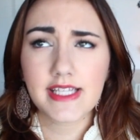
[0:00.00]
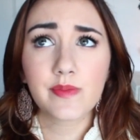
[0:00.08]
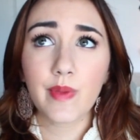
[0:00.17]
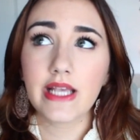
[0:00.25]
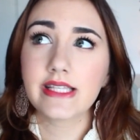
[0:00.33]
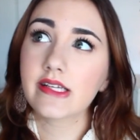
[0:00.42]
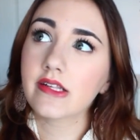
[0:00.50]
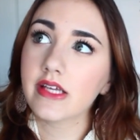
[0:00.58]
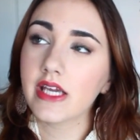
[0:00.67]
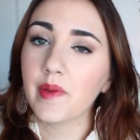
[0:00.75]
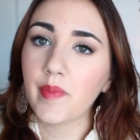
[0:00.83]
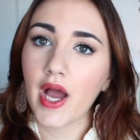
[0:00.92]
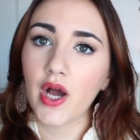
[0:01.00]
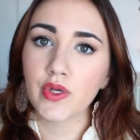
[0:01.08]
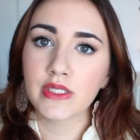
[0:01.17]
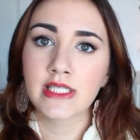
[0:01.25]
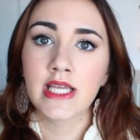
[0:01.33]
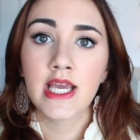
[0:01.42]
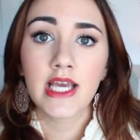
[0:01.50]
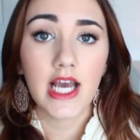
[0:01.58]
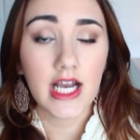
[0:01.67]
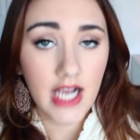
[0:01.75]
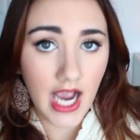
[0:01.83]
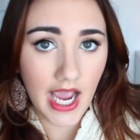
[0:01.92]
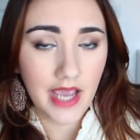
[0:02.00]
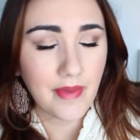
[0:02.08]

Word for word: It's basically about a guy,